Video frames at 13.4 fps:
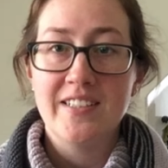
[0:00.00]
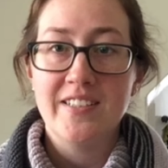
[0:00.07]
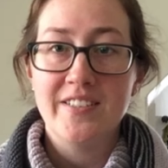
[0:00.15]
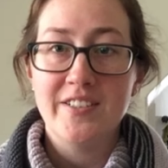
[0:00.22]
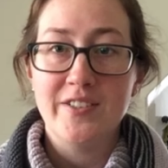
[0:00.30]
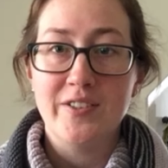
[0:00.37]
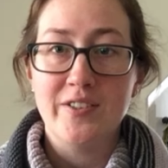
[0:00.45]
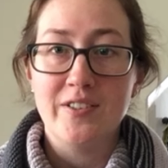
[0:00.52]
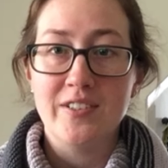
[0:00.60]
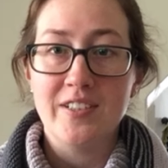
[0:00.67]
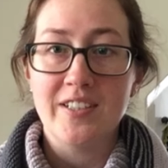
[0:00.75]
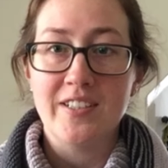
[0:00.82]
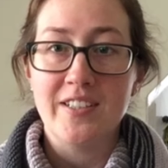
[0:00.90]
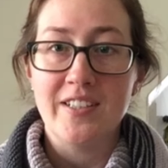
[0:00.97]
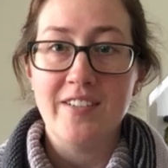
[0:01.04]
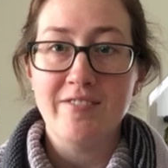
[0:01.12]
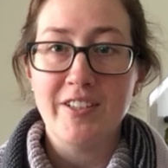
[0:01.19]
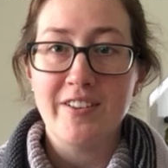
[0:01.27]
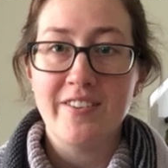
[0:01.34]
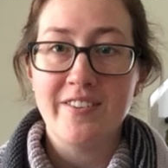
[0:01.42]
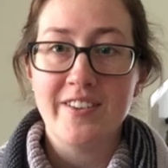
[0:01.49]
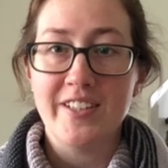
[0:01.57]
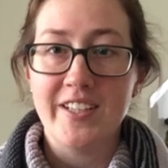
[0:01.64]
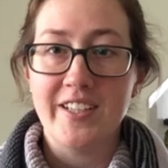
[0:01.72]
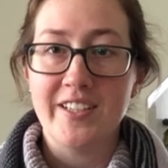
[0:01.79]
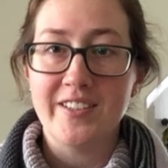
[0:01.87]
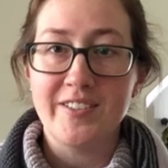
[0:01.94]
to get
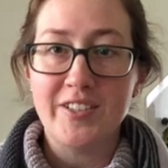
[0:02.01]
everything in the